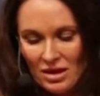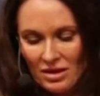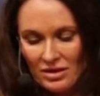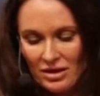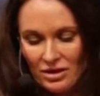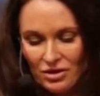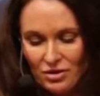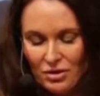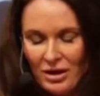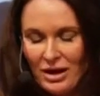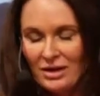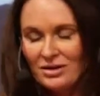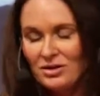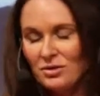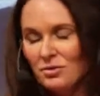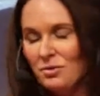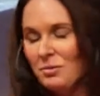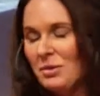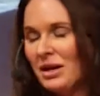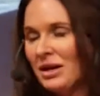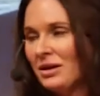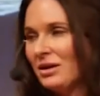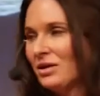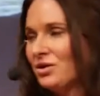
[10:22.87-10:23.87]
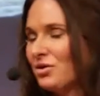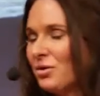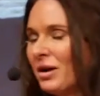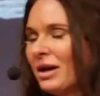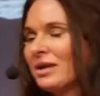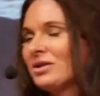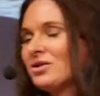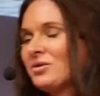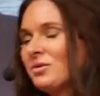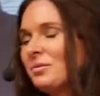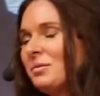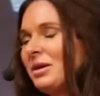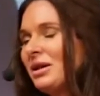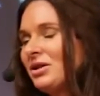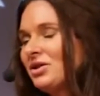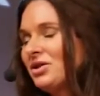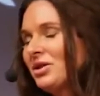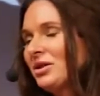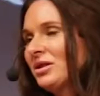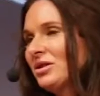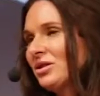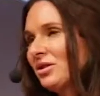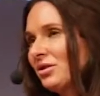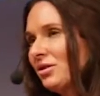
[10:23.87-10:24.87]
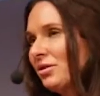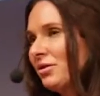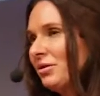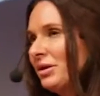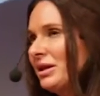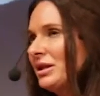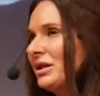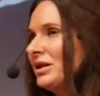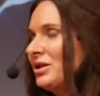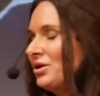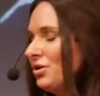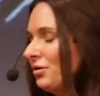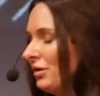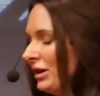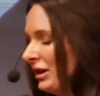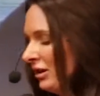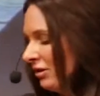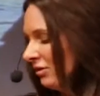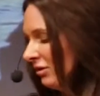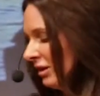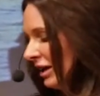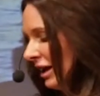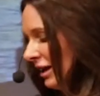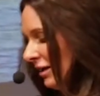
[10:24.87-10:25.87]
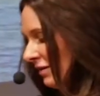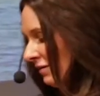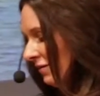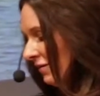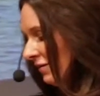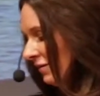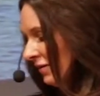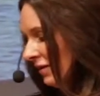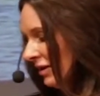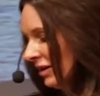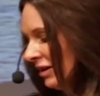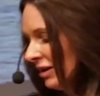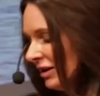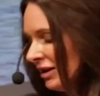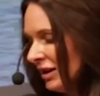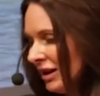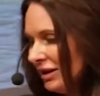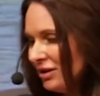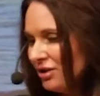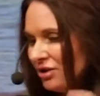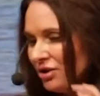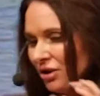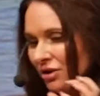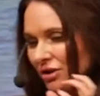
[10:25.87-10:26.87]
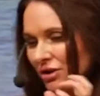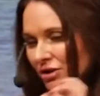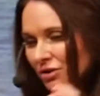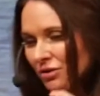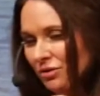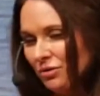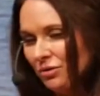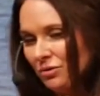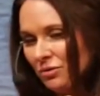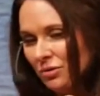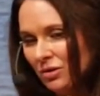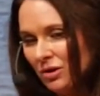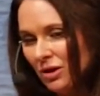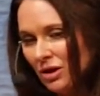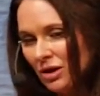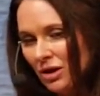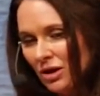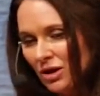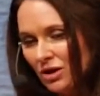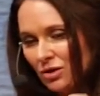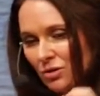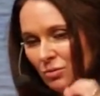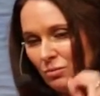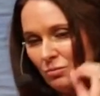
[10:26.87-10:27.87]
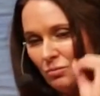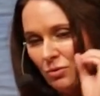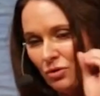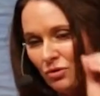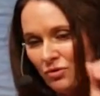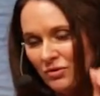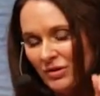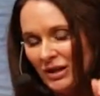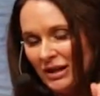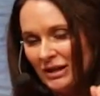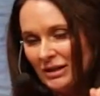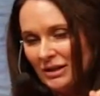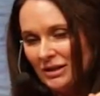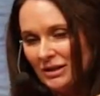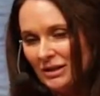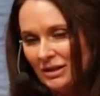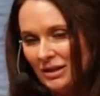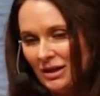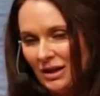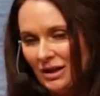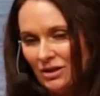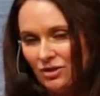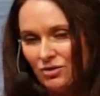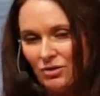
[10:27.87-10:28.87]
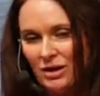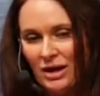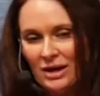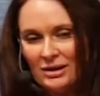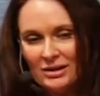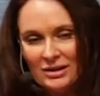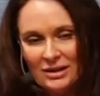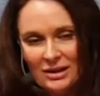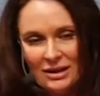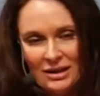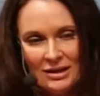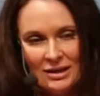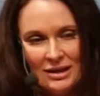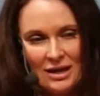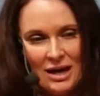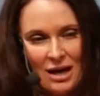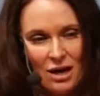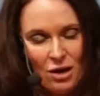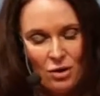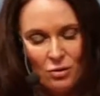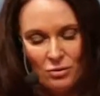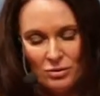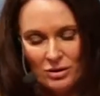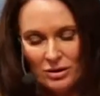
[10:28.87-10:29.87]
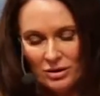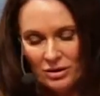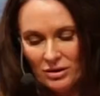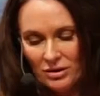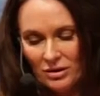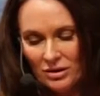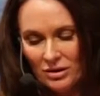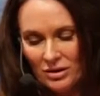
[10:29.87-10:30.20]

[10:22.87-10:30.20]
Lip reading: that the transformation that's occurring in your inner life and start to move it and translate it out